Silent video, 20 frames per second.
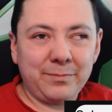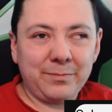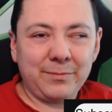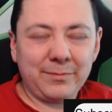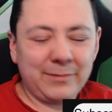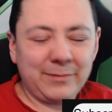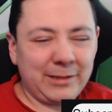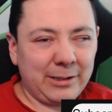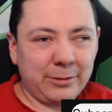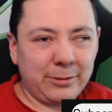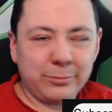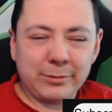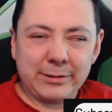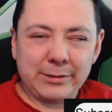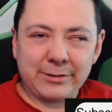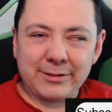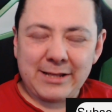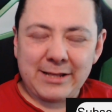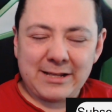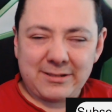
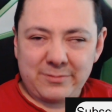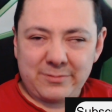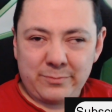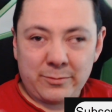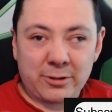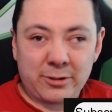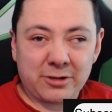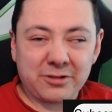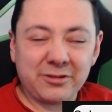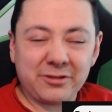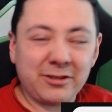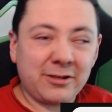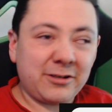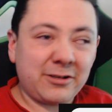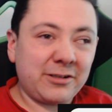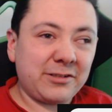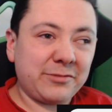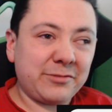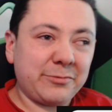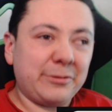whether that's martial
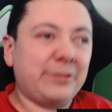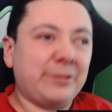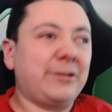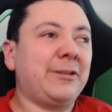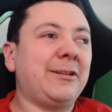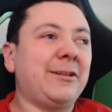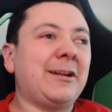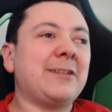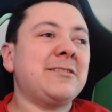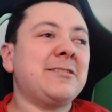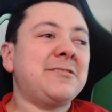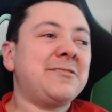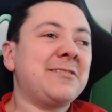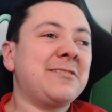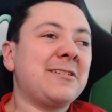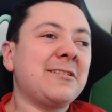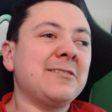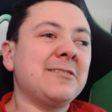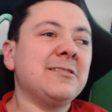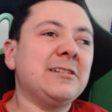arts, whether that's
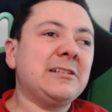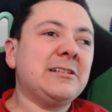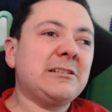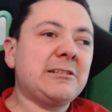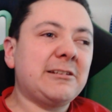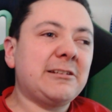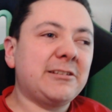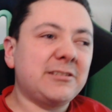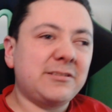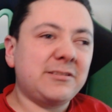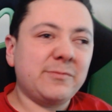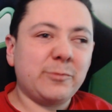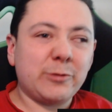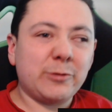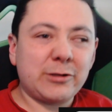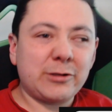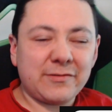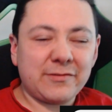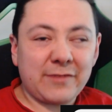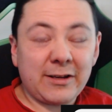
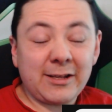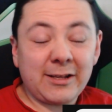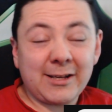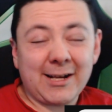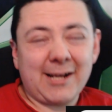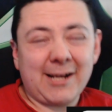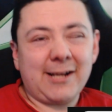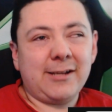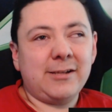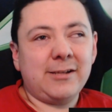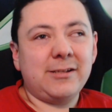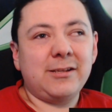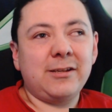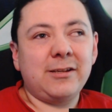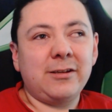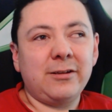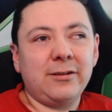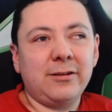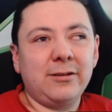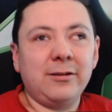sports of any kind,
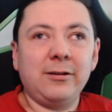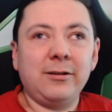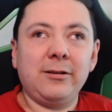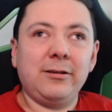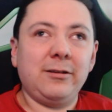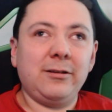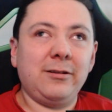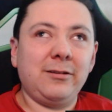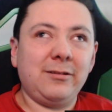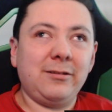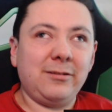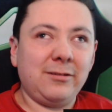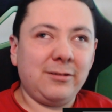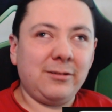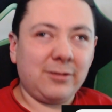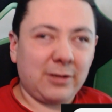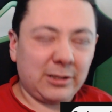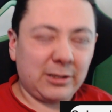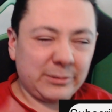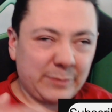
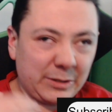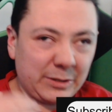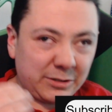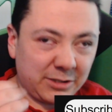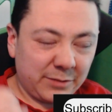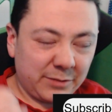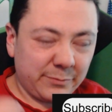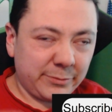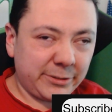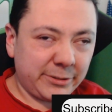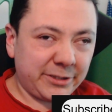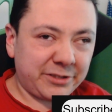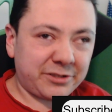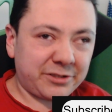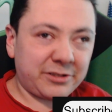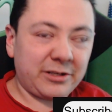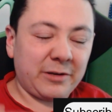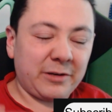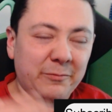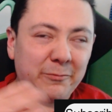you're all about
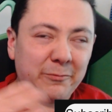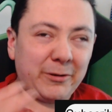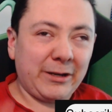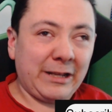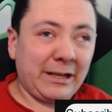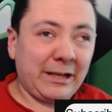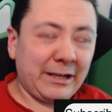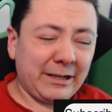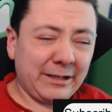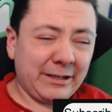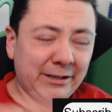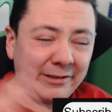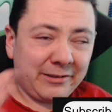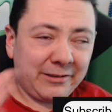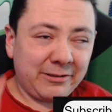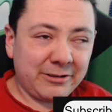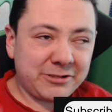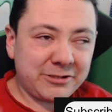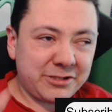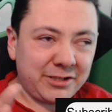competition, winning, and
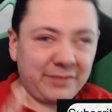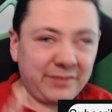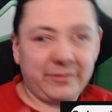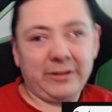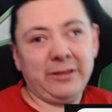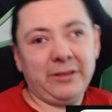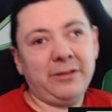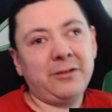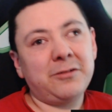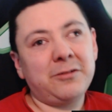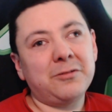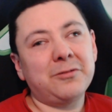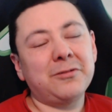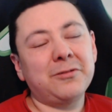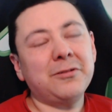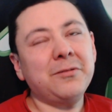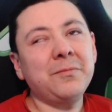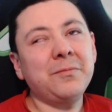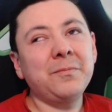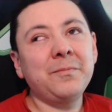achieving the
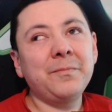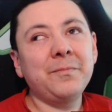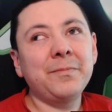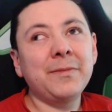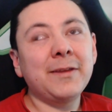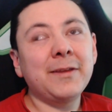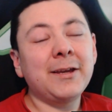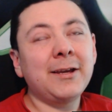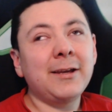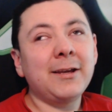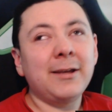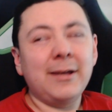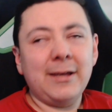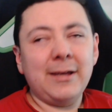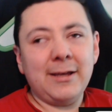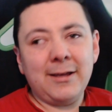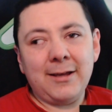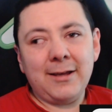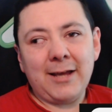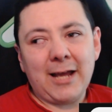goal.
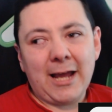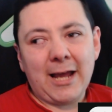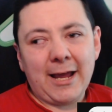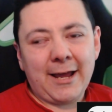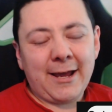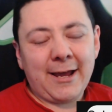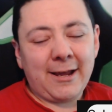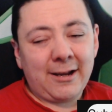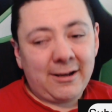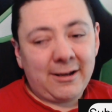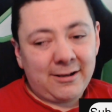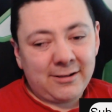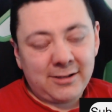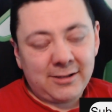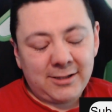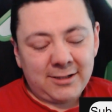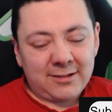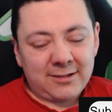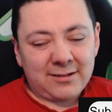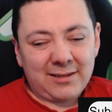And
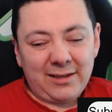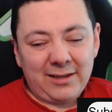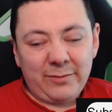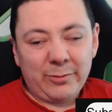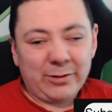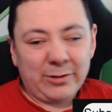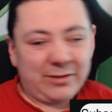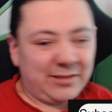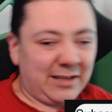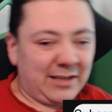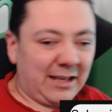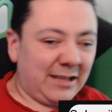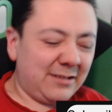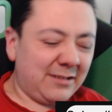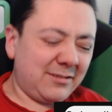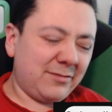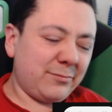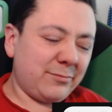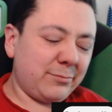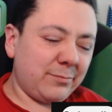this Libra
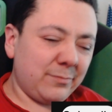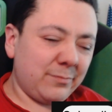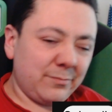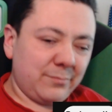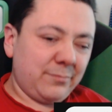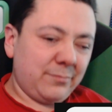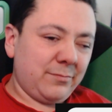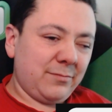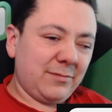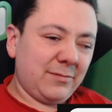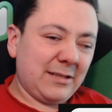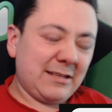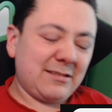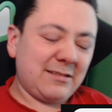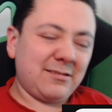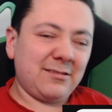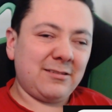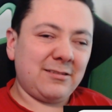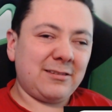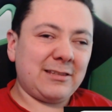says,
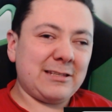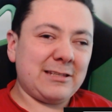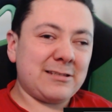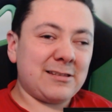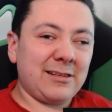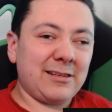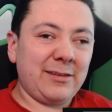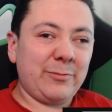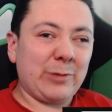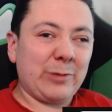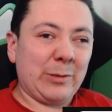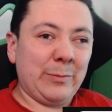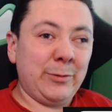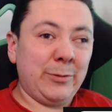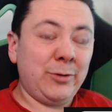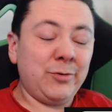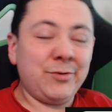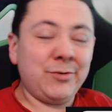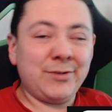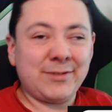this Libra
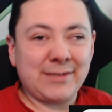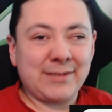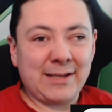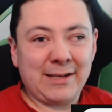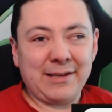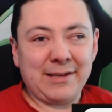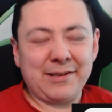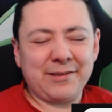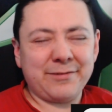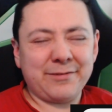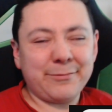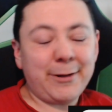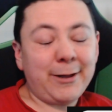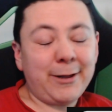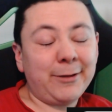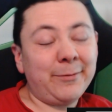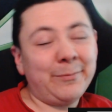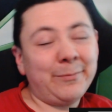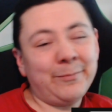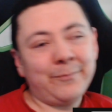moon says, well,